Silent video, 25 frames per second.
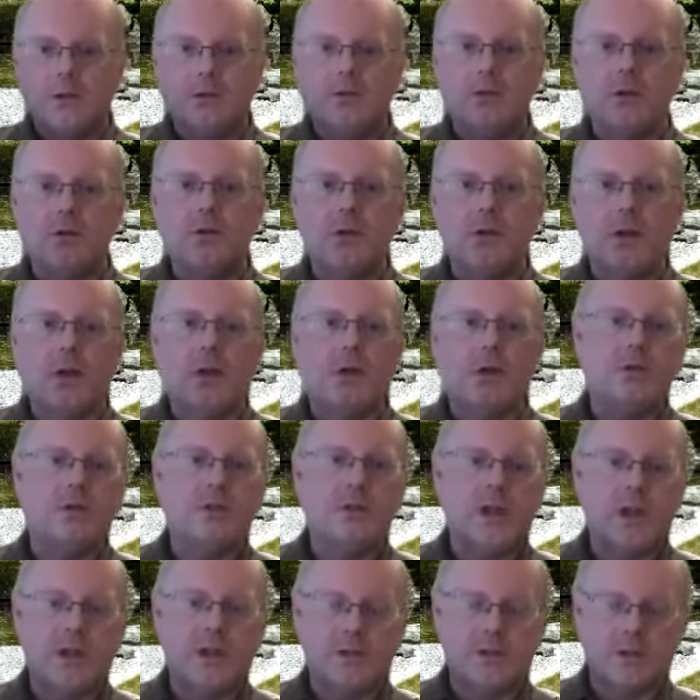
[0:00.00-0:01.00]
do the load
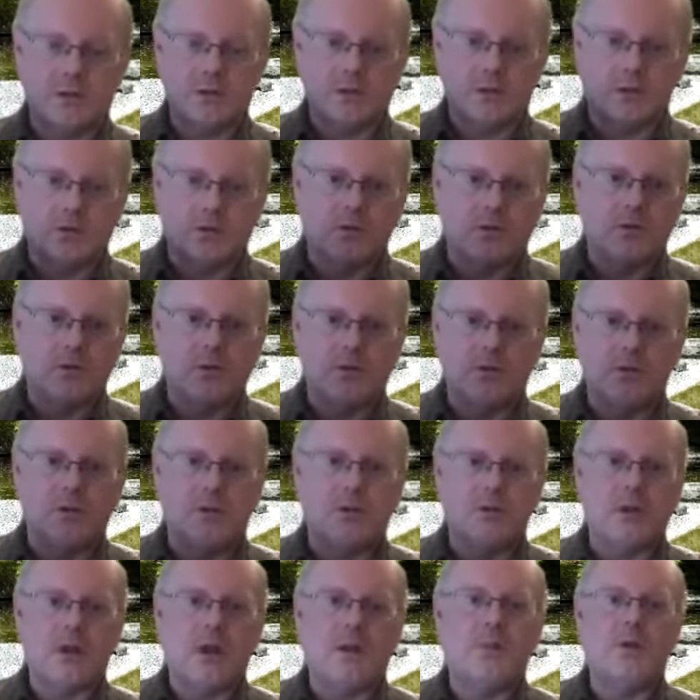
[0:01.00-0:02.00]
test or
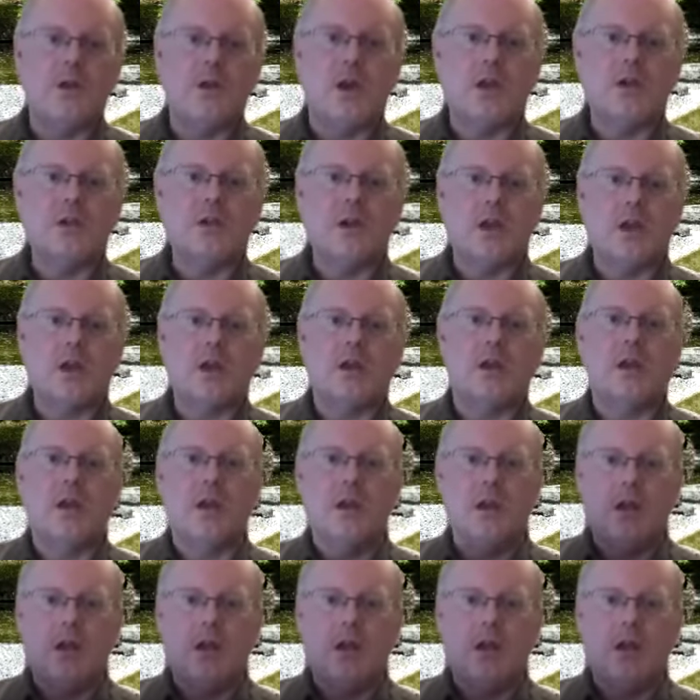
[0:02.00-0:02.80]
do the API check,